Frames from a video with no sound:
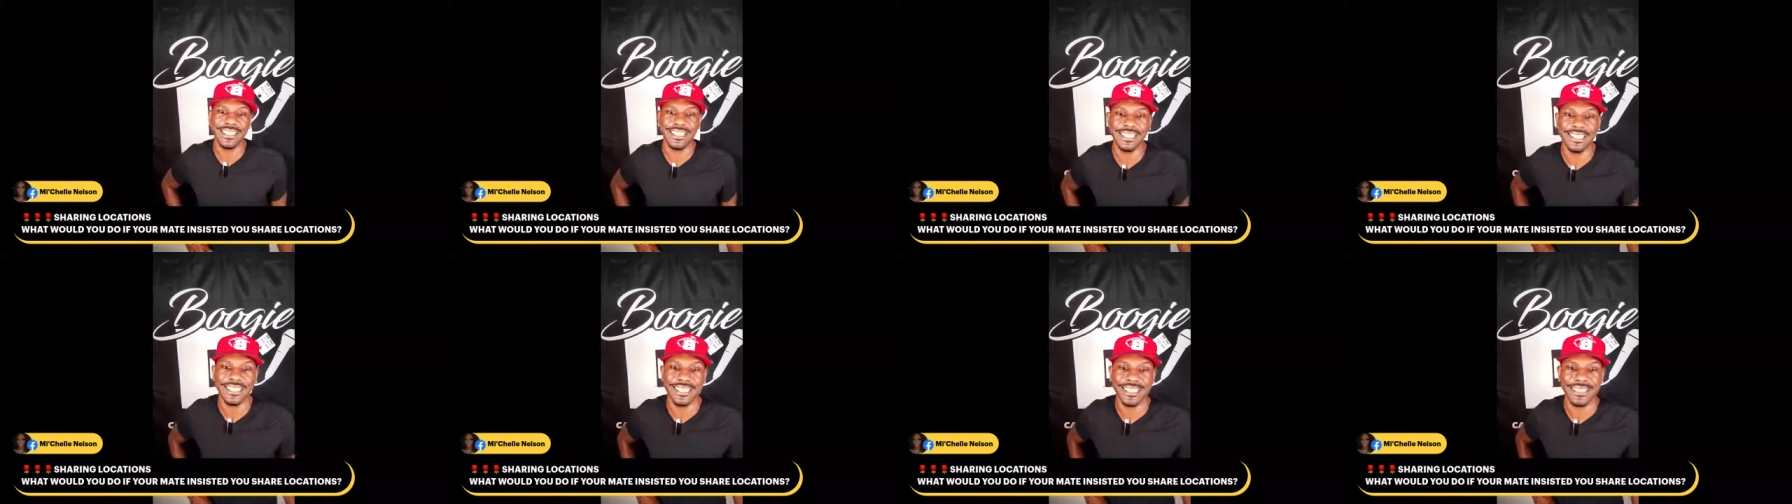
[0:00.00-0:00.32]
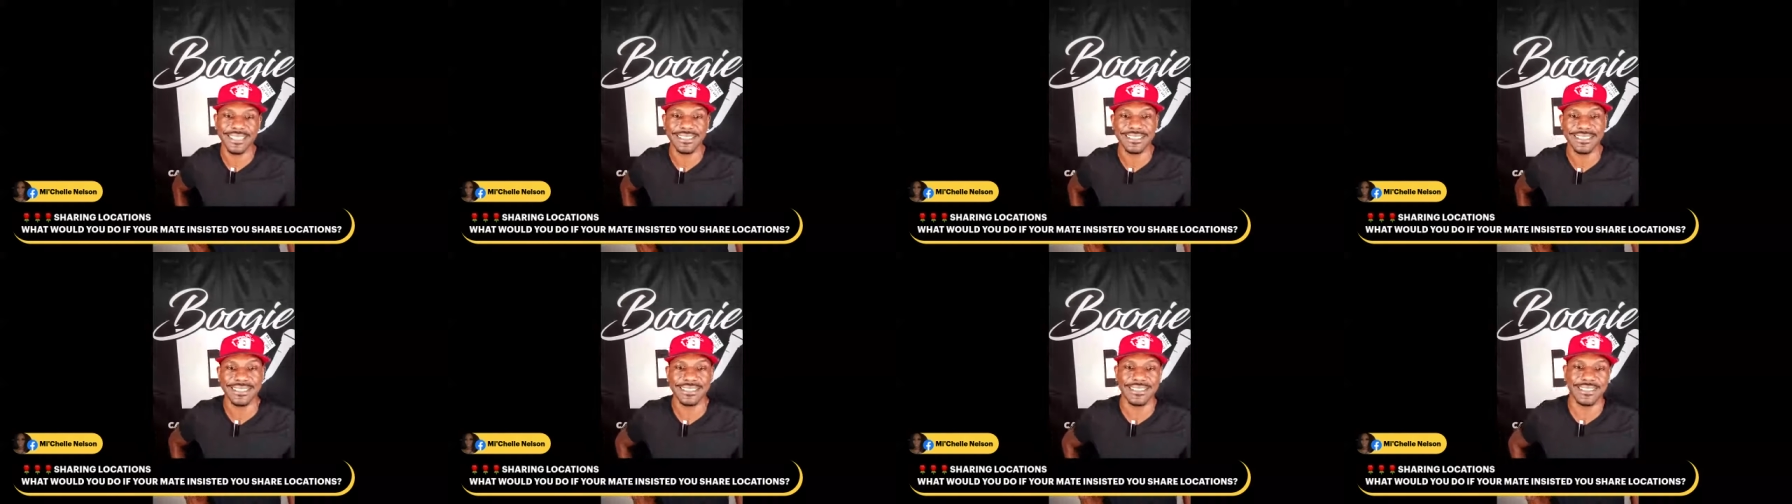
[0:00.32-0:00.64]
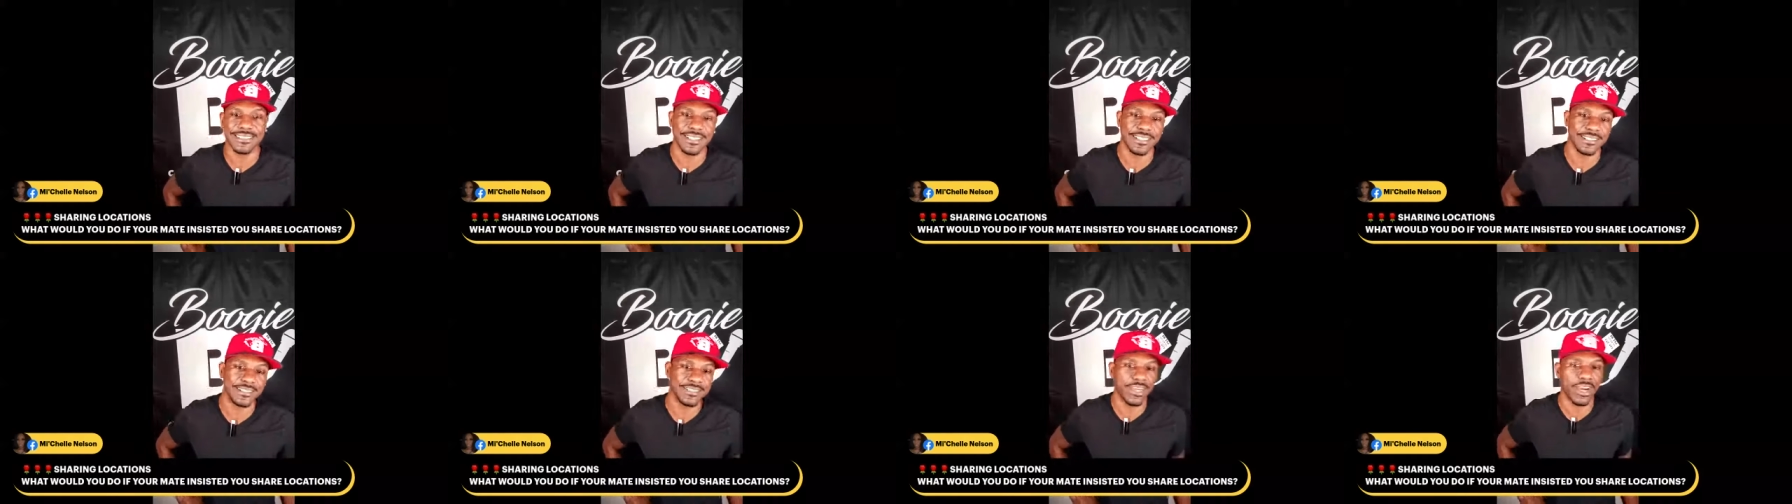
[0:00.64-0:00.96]
he
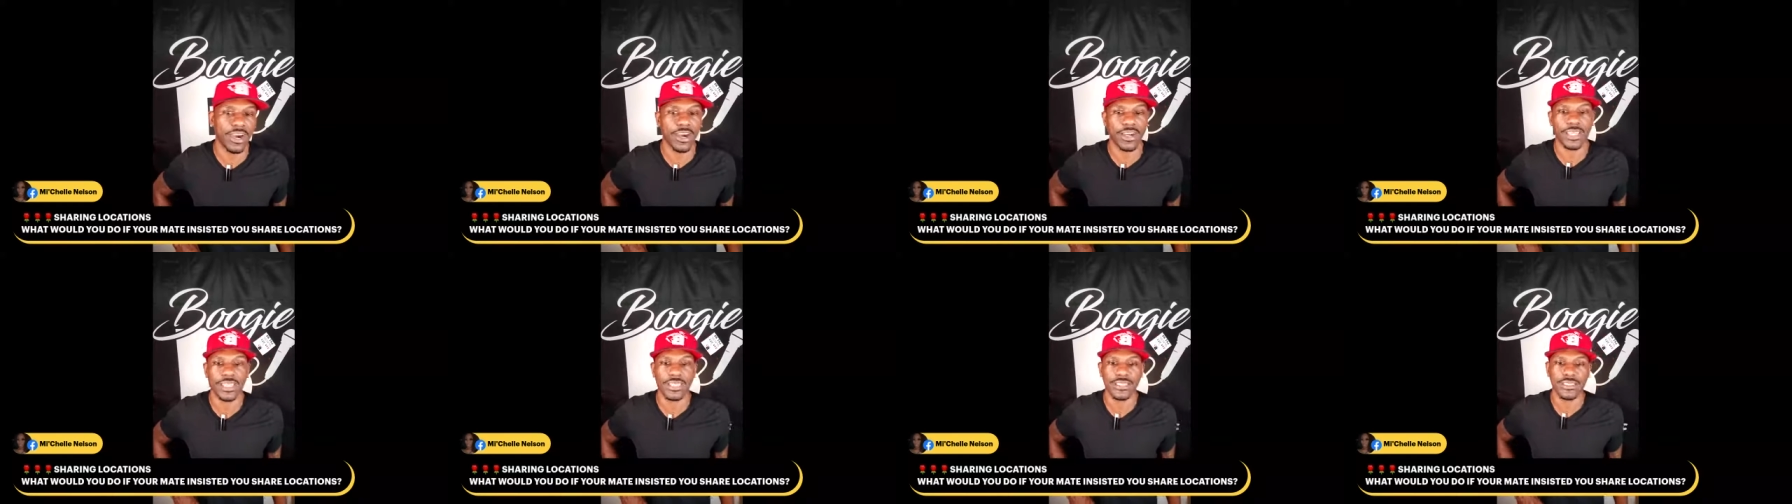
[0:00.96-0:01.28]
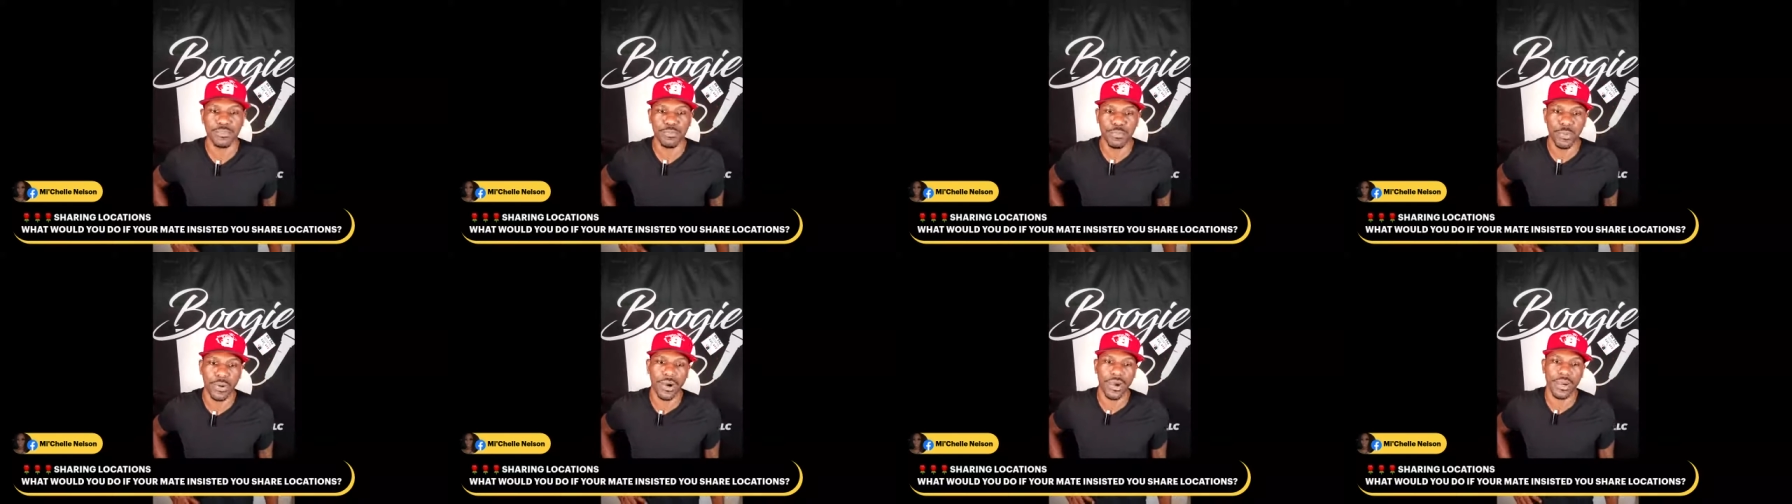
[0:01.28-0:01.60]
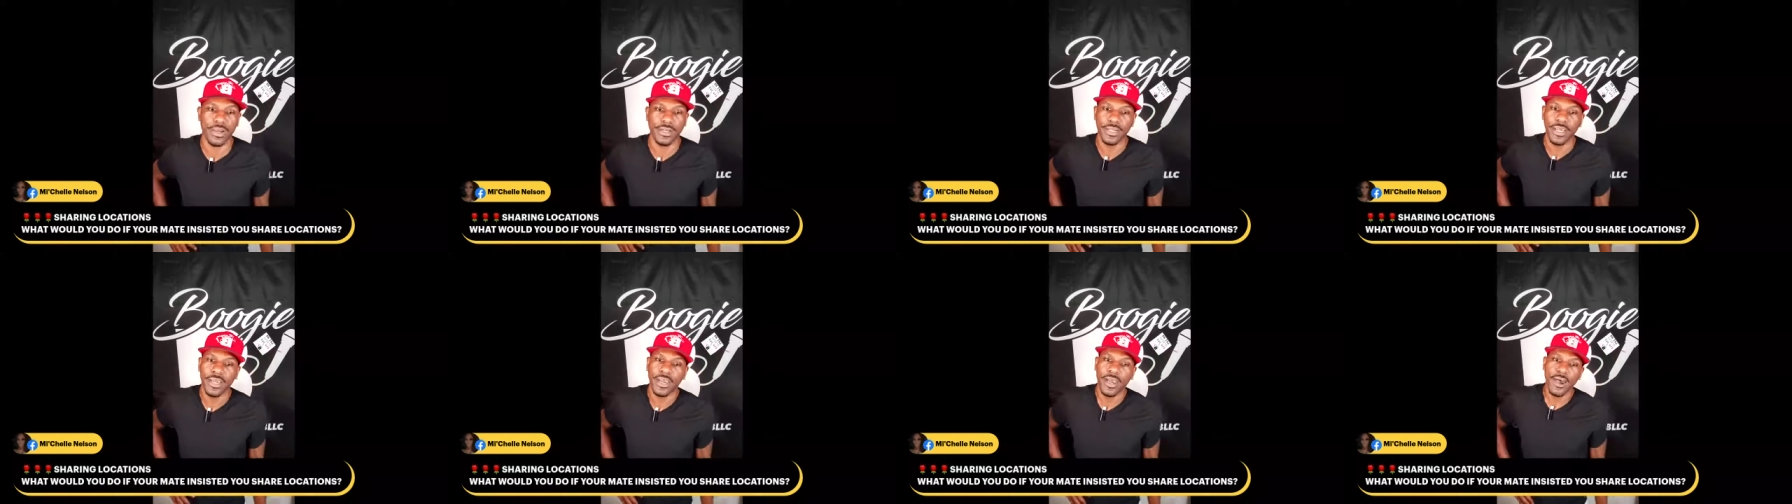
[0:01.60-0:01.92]
kisses the darkest
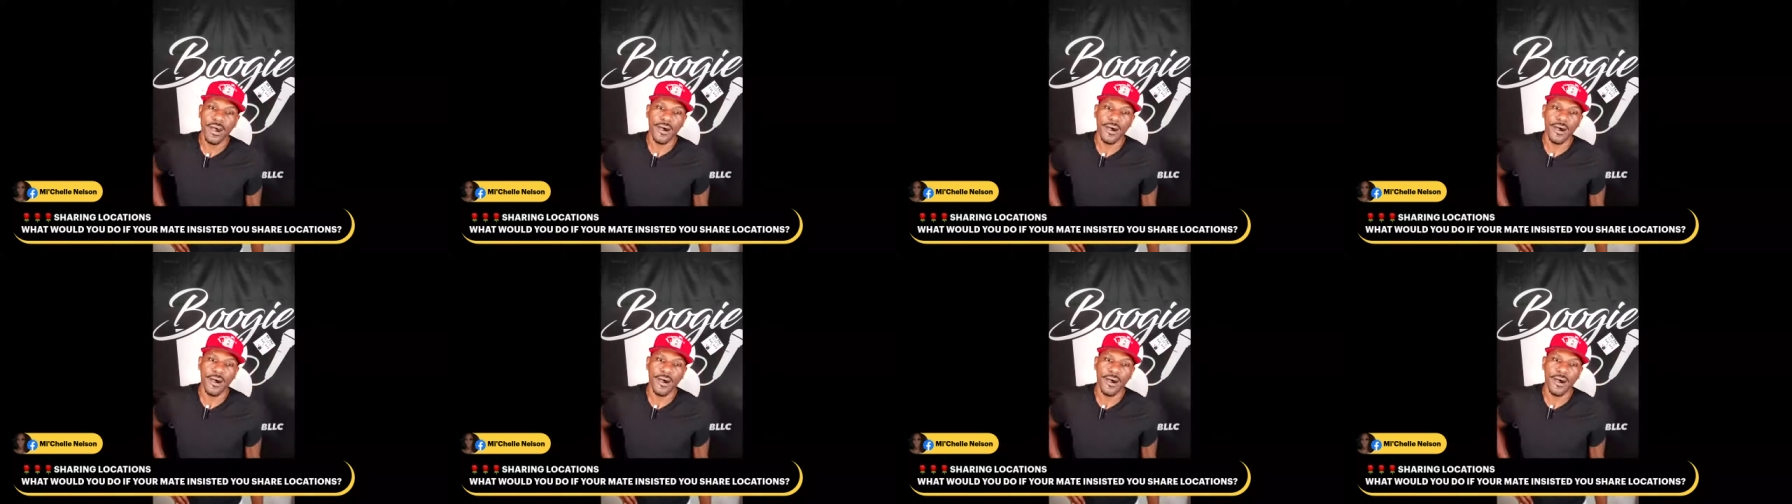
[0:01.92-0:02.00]
part